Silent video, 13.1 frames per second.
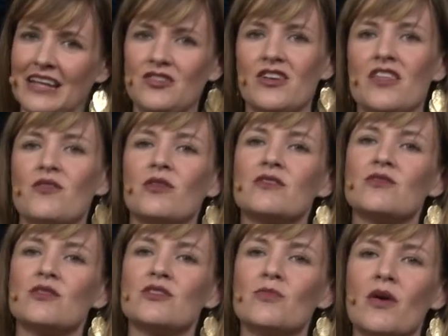And
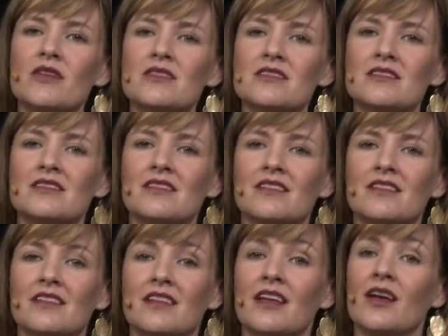Jethro's response?
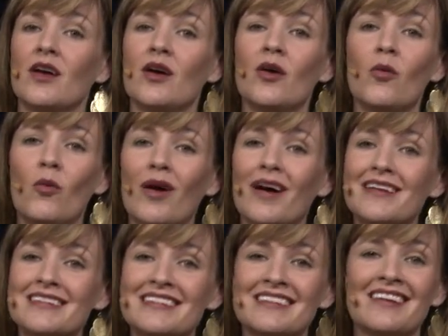
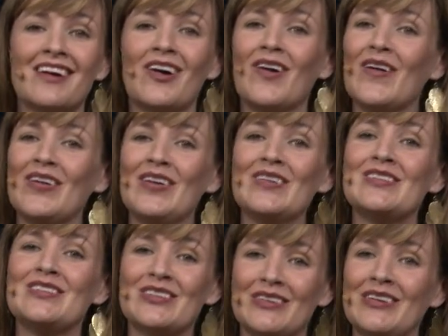What are you
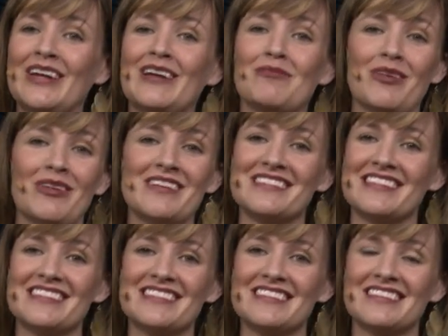doing,
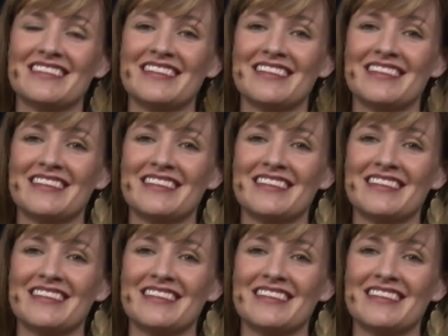Moses?